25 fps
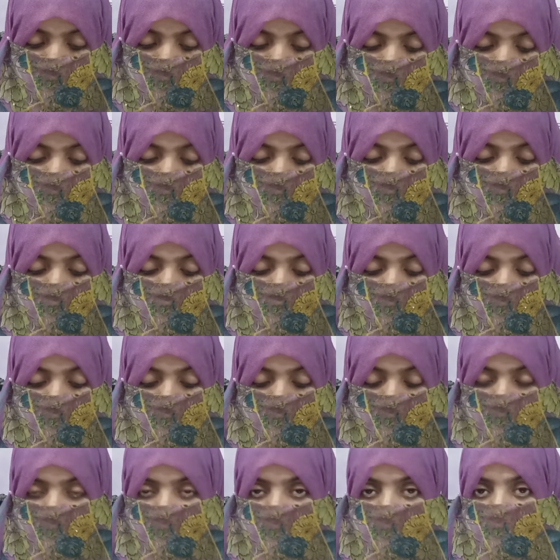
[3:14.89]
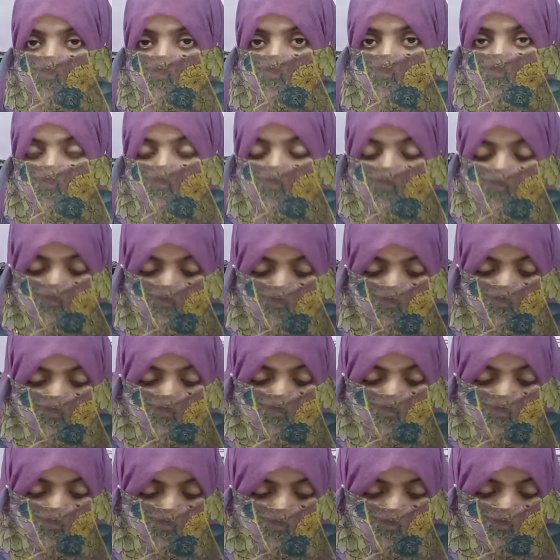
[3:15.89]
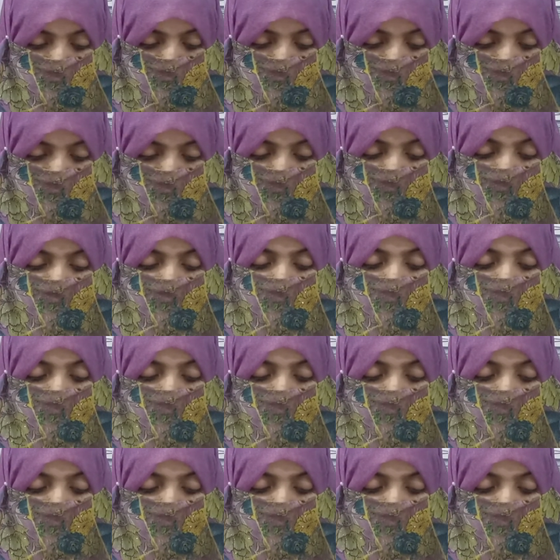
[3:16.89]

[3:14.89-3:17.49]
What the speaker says: the number of companies using QR codes.